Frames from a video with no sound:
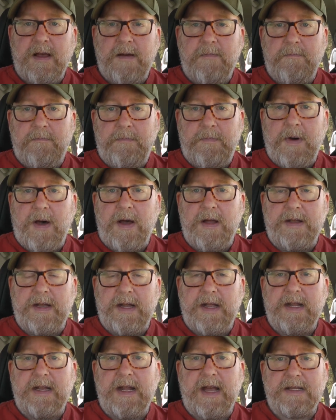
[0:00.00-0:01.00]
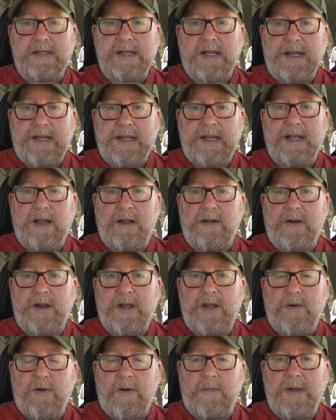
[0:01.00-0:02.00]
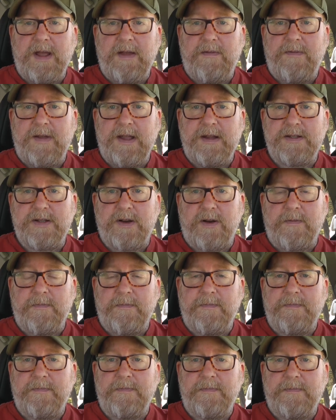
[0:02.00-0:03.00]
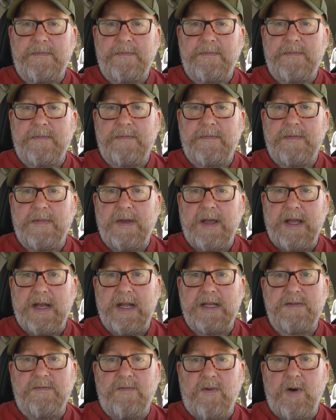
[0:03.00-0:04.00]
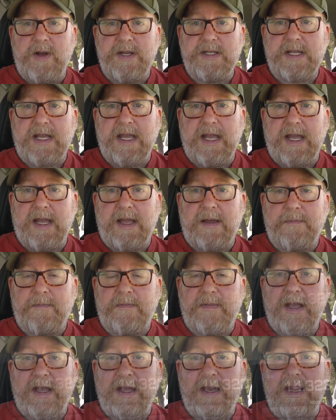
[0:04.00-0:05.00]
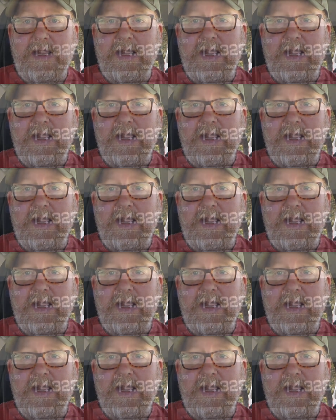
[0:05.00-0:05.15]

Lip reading: But it has a killer QRP feature. It has voice keying, and it